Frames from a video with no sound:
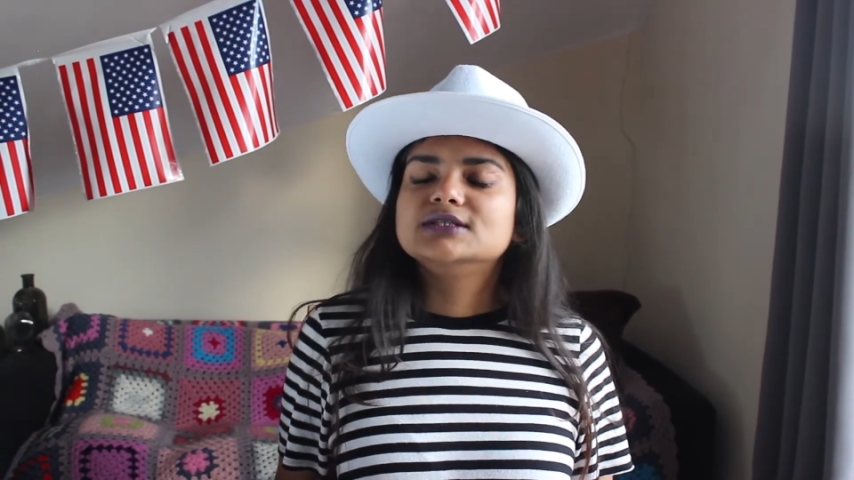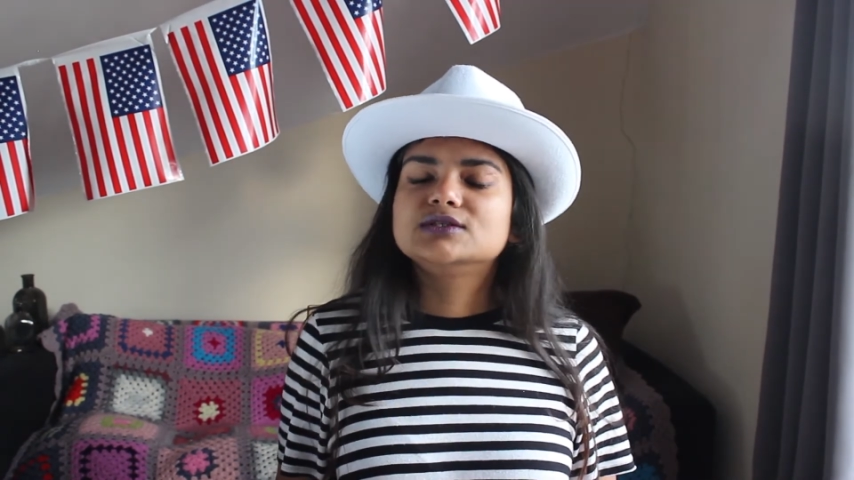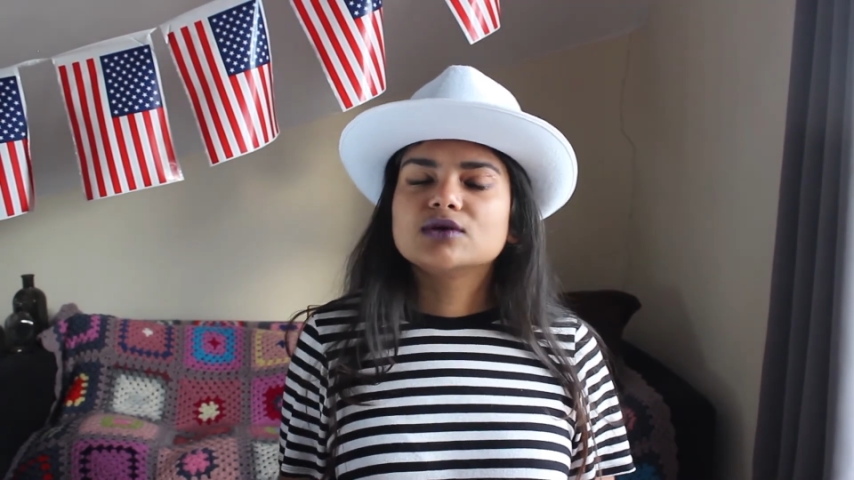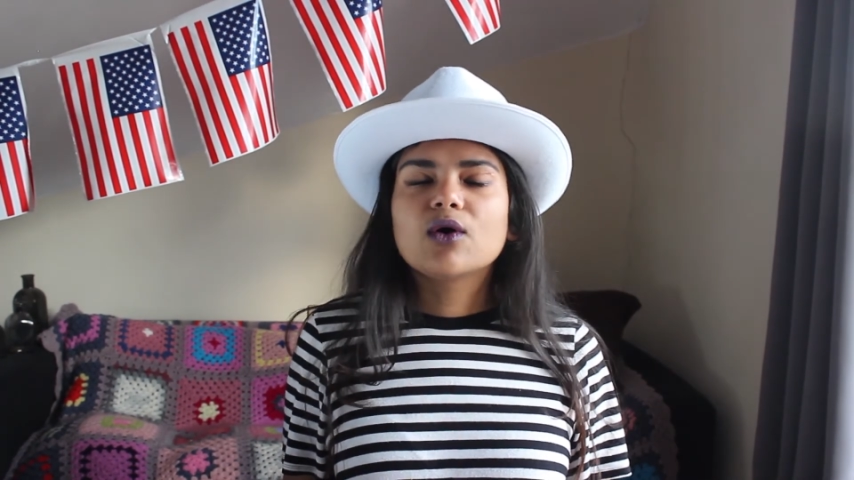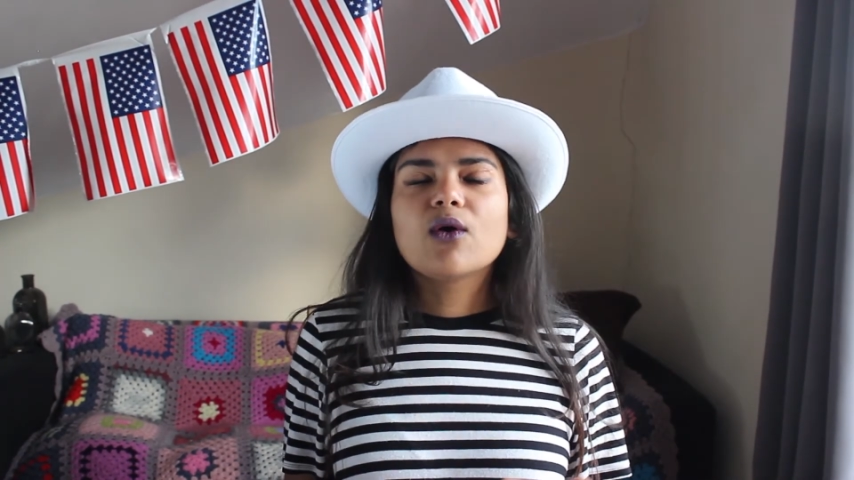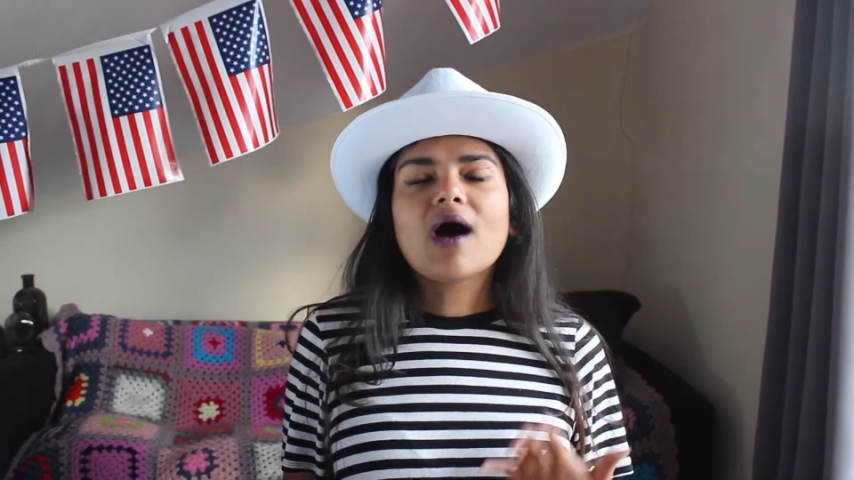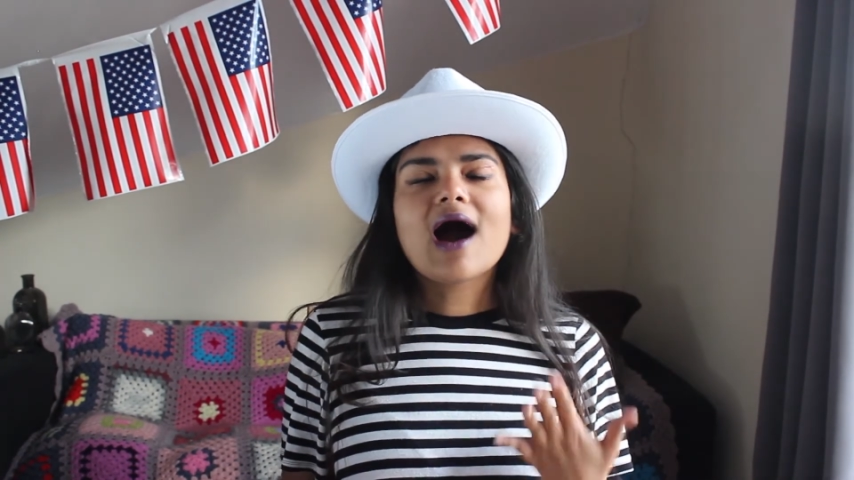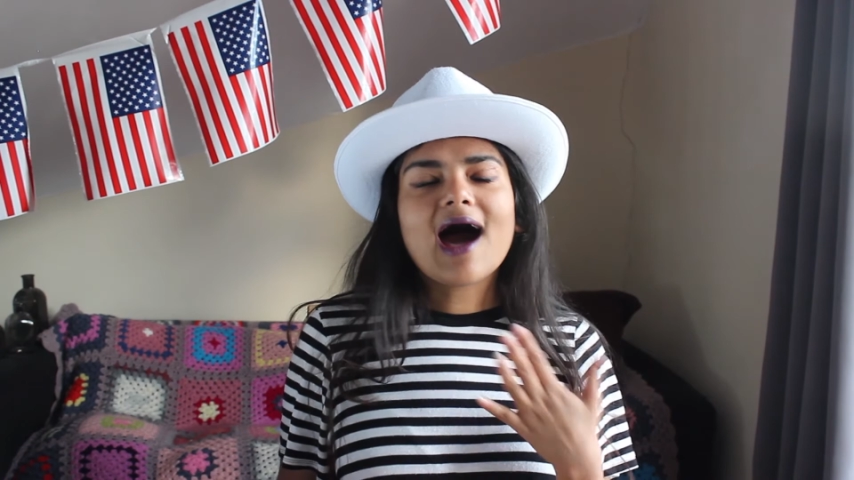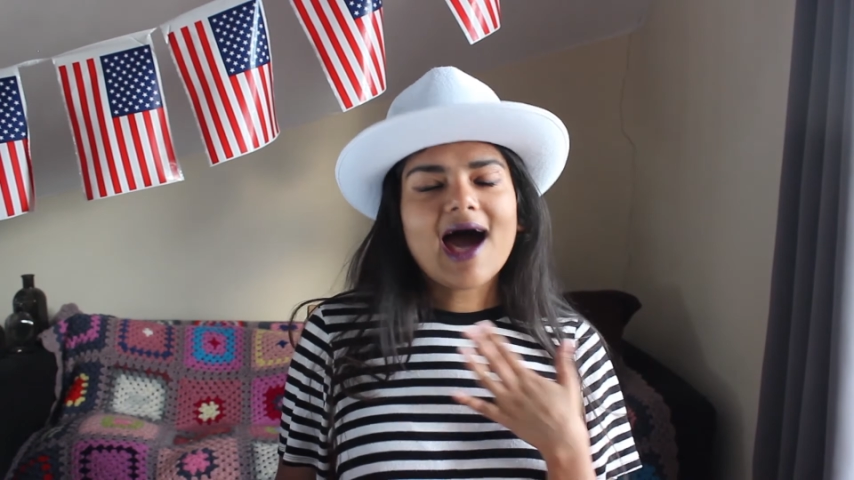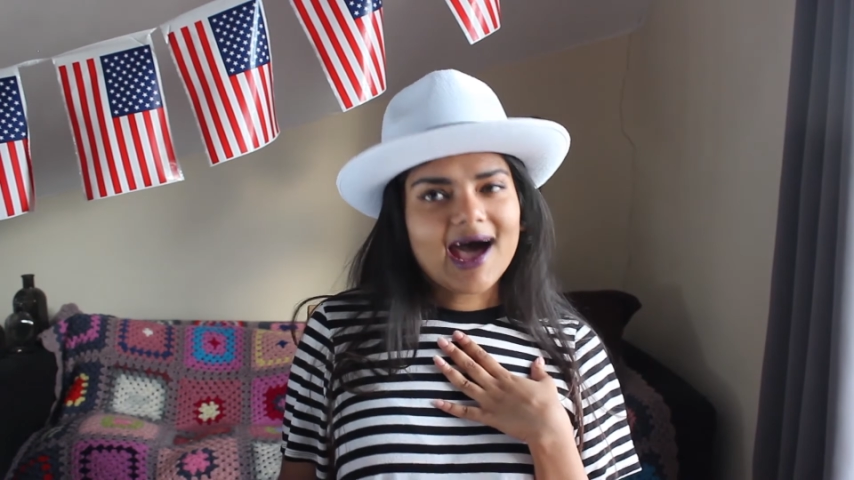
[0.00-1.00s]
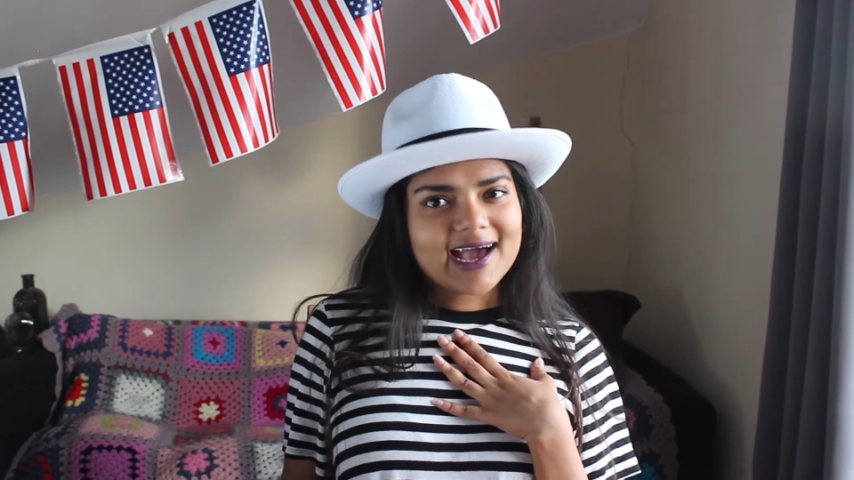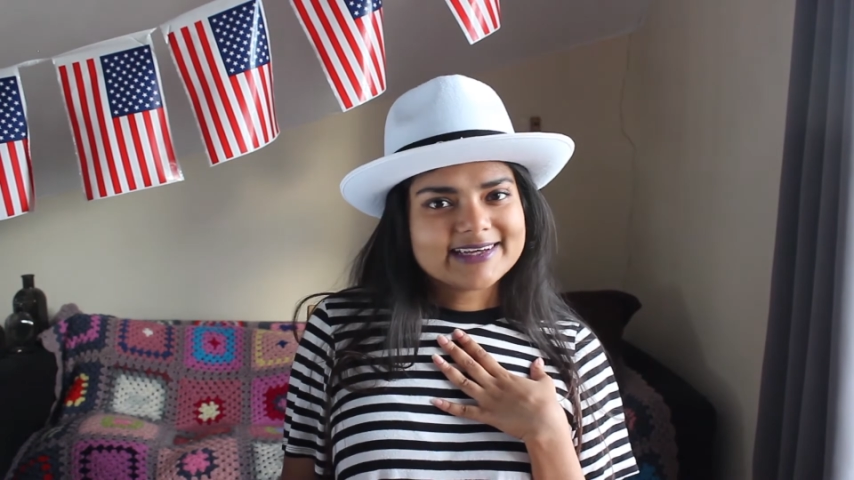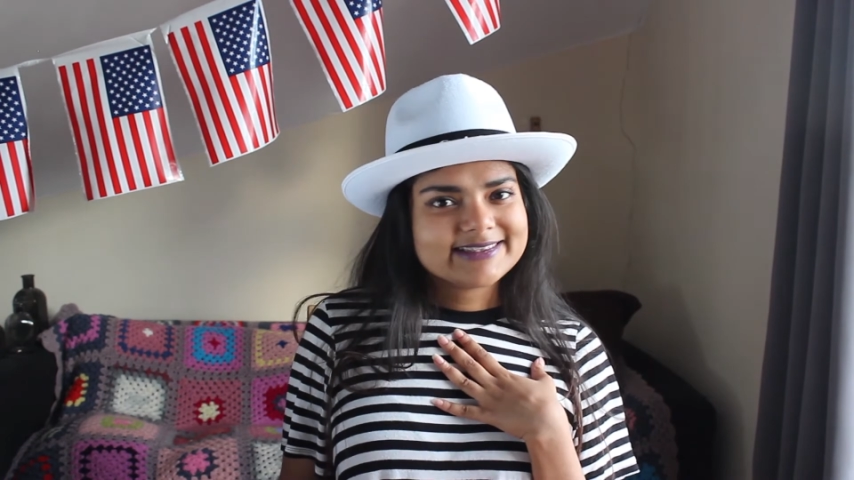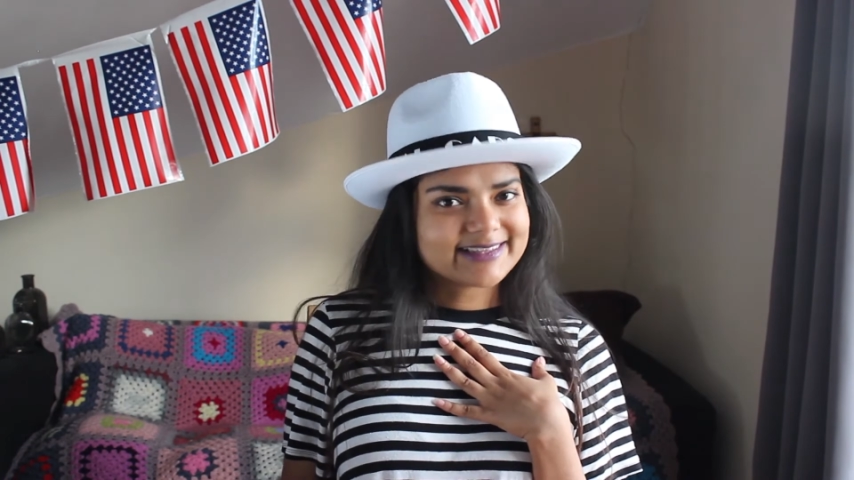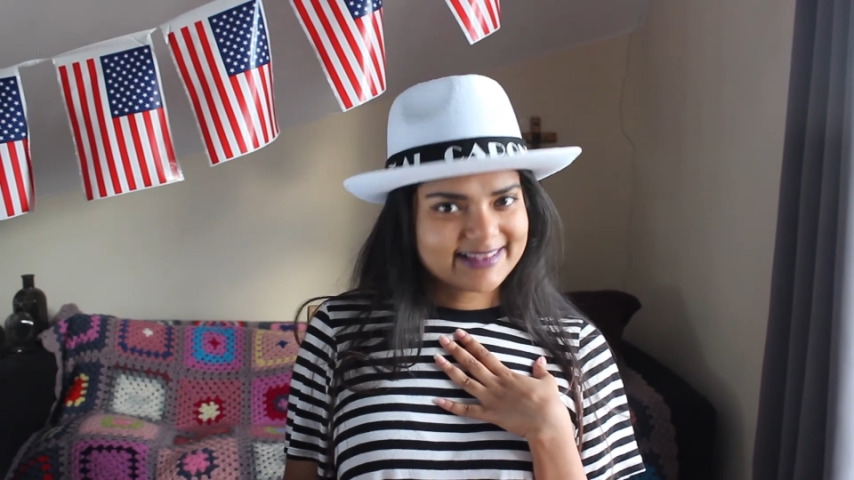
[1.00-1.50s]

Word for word: So I'd